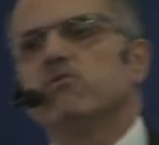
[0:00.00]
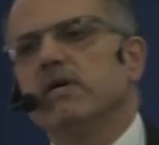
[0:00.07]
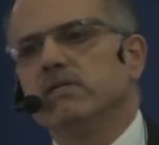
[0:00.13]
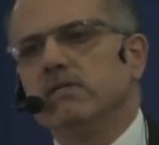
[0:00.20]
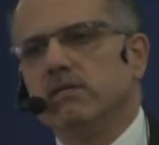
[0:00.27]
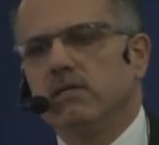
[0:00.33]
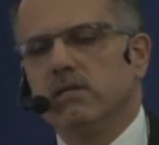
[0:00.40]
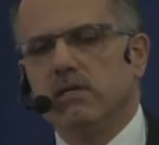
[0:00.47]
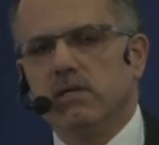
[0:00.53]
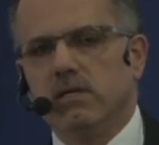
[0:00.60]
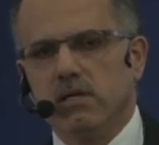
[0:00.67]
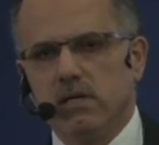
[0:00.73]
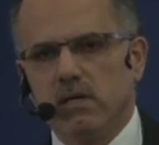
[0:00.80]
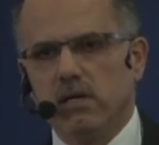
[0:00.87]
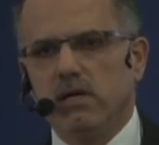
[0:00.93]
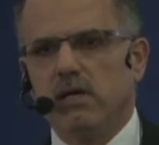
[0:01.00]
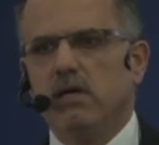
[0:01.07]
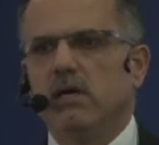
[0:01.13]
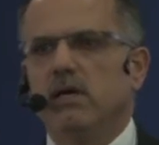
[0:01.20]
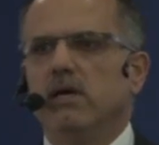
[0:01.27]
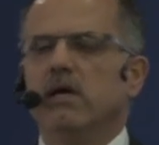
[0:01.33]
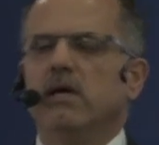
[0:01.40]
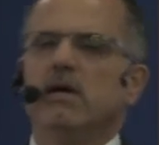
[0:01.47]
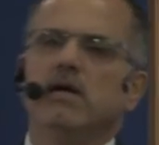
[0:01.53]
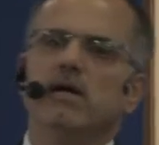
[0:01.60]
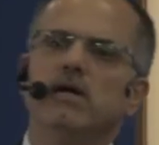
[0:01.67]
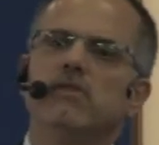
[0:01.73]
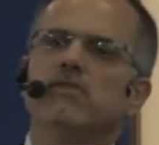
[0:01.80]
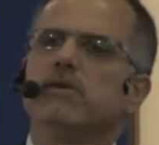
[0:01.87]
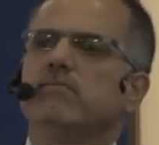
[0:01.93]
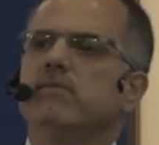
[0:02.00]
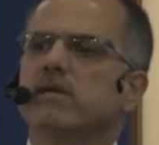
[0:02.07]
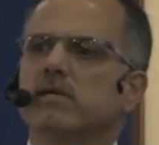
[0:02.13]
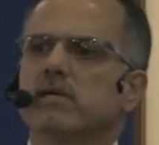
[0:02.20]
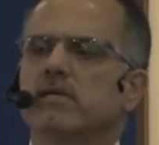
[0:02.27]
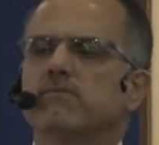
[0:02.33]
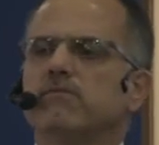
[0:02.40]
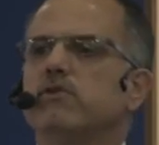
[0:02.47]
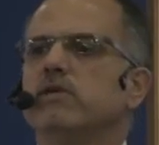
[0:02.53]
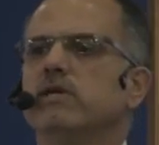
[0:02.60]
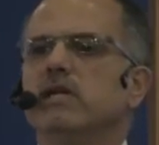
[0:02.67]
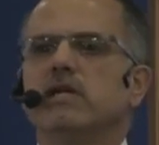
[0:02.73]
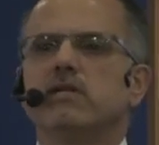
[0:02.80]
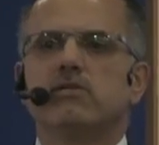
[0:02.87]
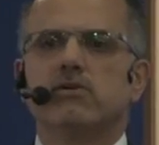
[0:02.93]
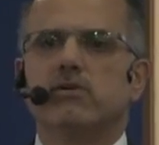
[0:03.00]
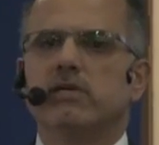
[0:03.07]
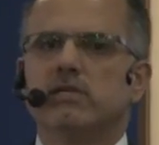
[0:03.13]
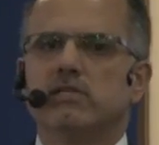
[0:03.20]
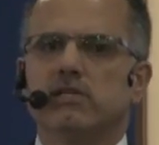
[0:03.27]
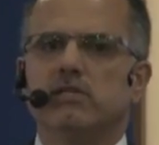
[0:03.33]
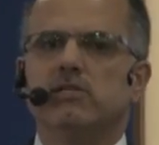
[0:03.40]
one in the market for electronics